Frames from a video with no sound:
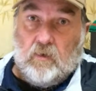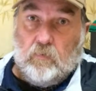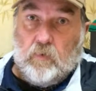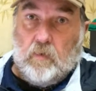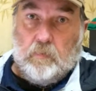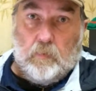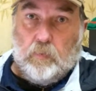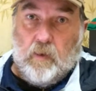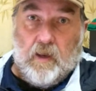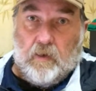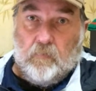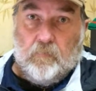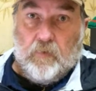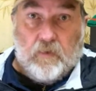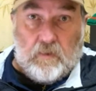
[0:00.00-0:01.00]
won't be
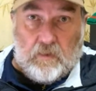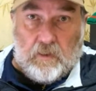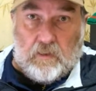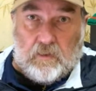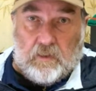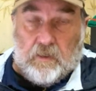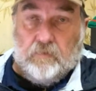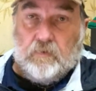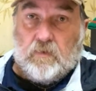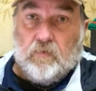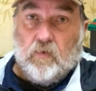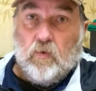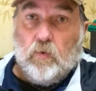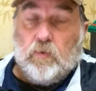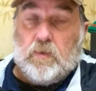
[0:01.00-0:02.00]
playing for this Test series,
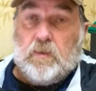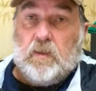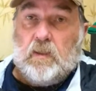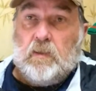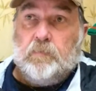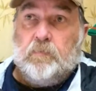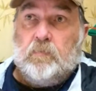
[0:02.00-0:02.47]
of course.